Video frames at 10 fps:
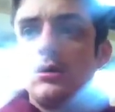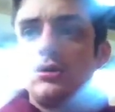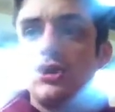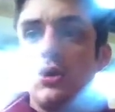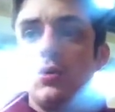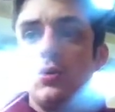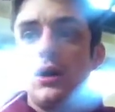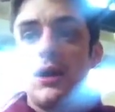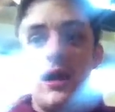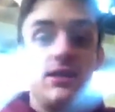So
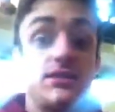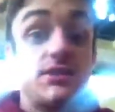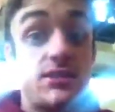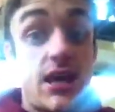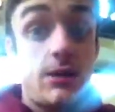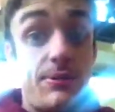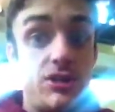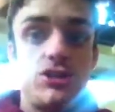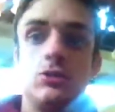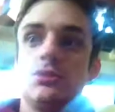again, it's a setup issue.